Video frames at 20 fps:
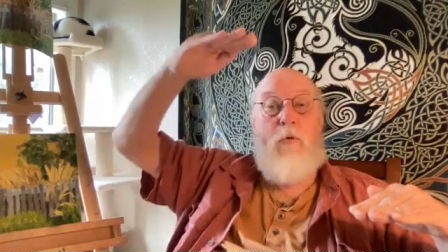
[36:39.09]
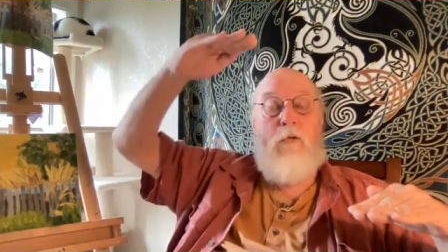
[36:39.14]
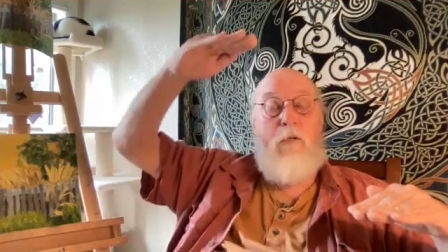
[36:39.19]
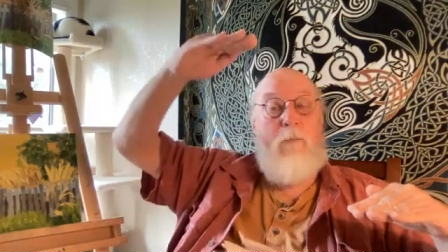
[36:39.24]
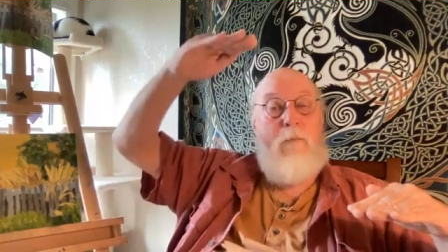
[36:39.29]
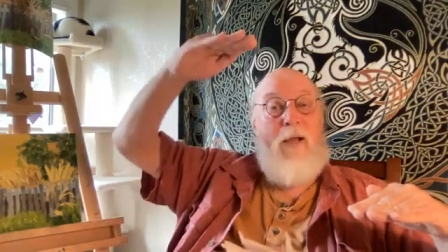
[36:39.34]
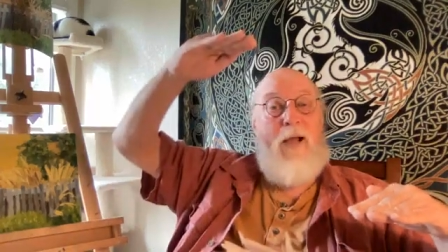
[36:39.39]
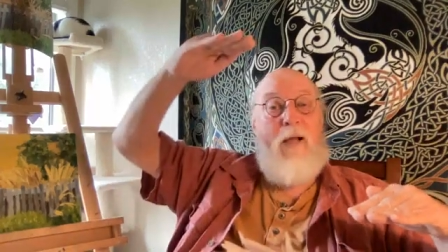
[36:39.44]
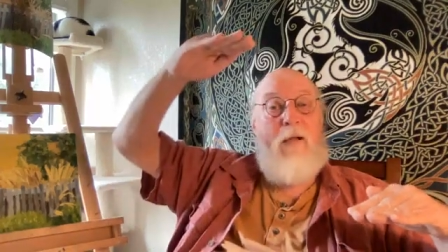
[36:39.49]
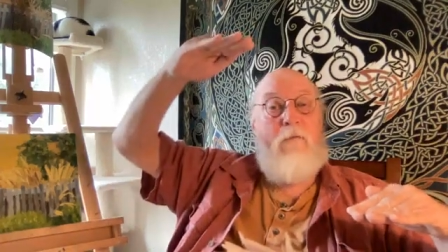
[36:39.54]

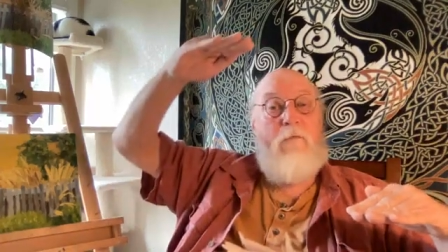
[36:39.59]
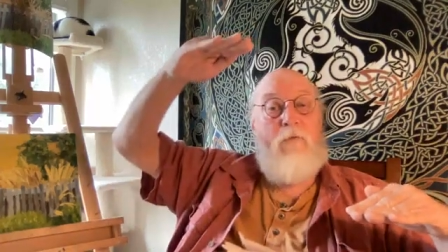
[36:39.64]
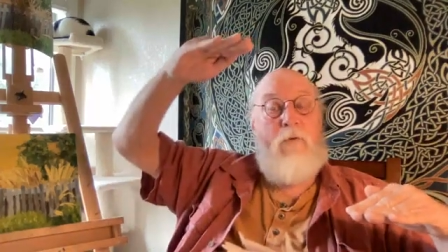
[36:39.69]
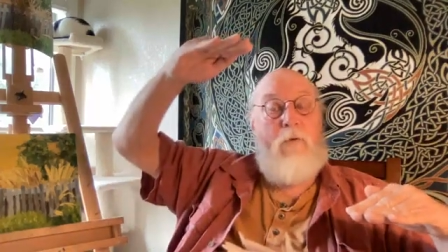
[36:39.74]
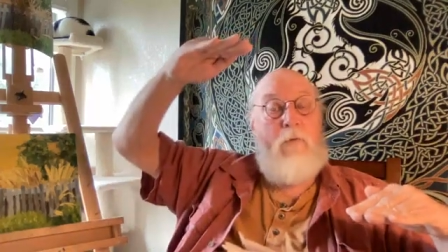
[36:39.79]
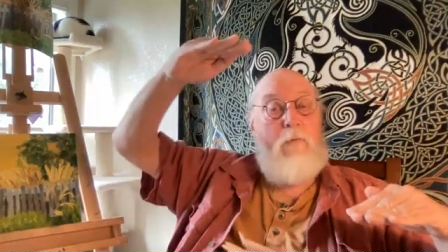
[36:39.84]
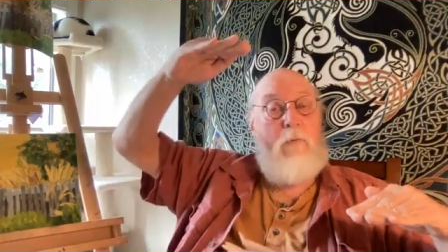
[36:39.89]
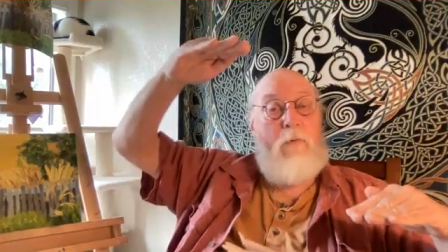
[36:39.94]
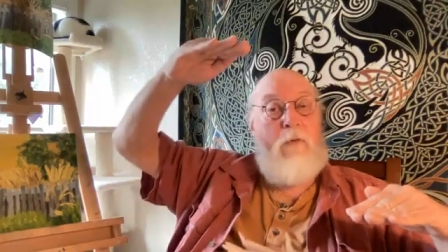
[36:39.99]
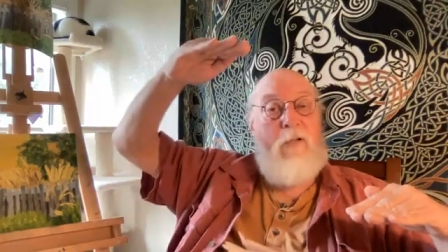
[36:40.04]
demand
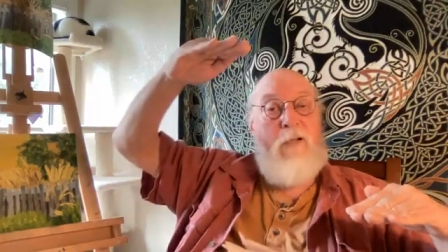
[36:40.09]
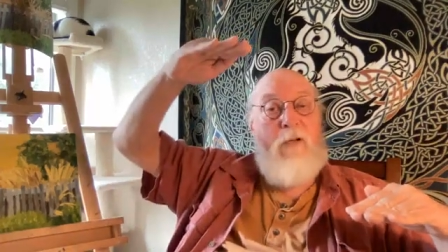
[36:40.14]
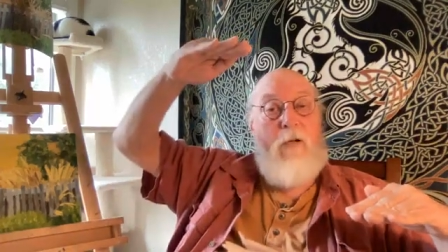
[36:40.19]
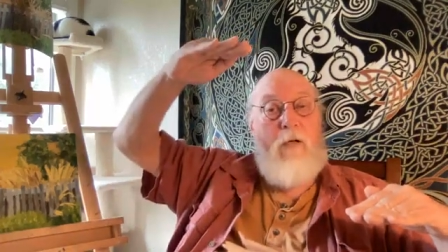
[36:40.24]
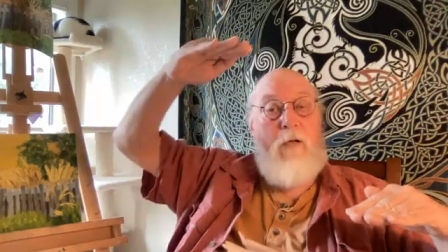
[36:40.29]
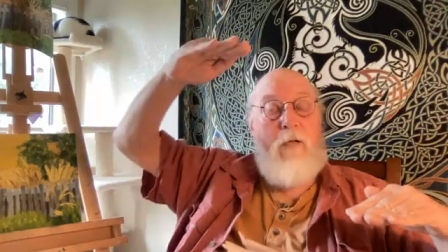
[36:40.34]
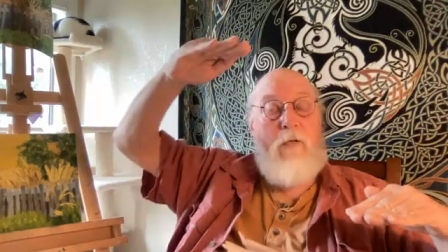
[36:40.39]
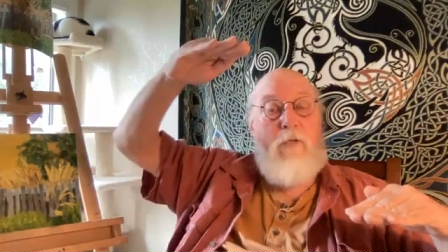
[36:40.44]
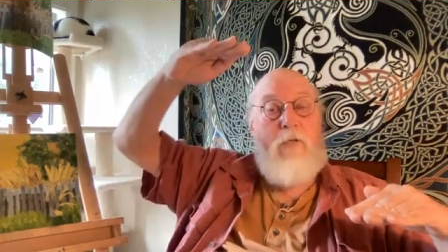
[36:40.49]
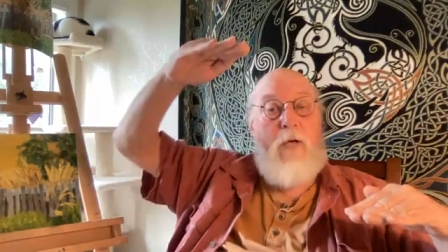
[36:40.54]
for
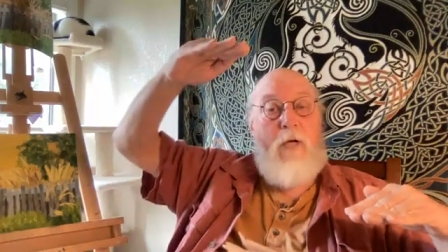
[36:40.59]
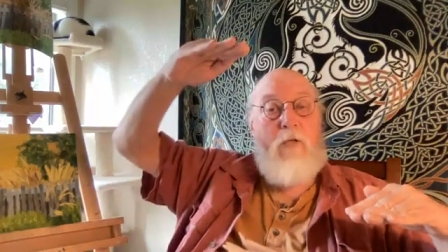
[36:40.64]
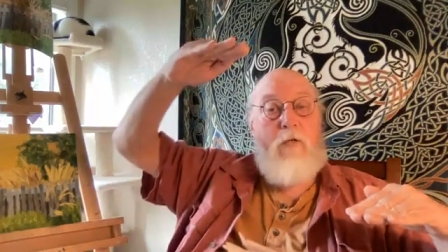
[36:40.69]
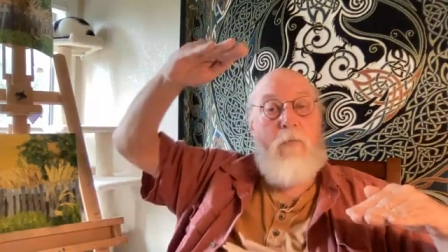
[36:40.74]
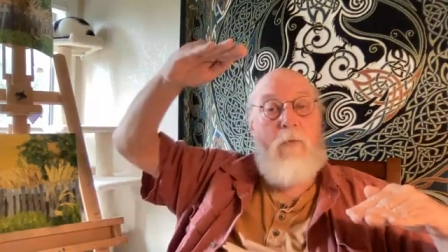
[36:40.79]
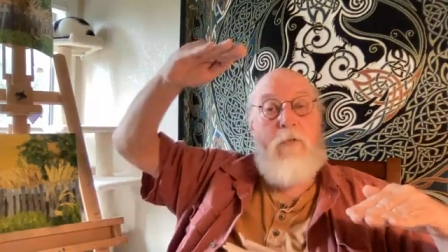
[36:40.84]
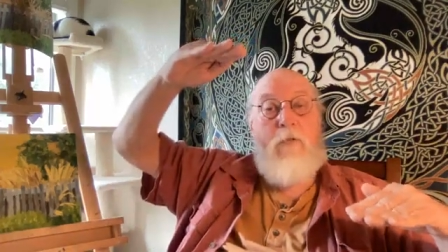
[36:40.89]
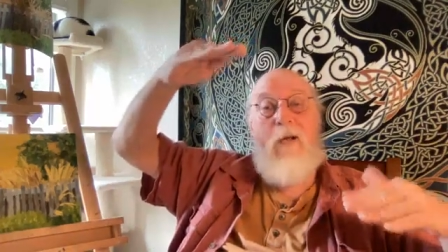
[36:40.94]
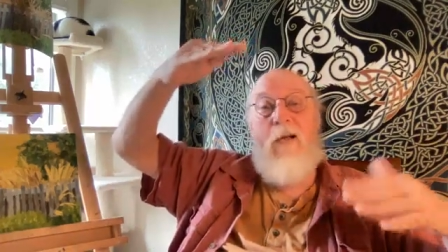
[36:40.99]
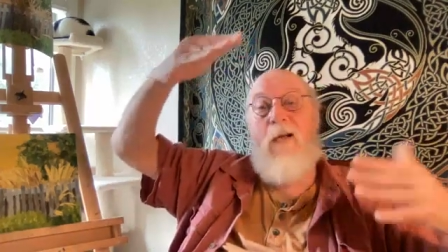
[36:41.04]
clinical
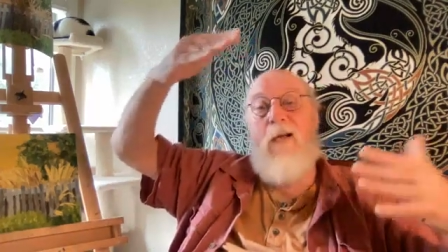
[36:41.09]
assessments,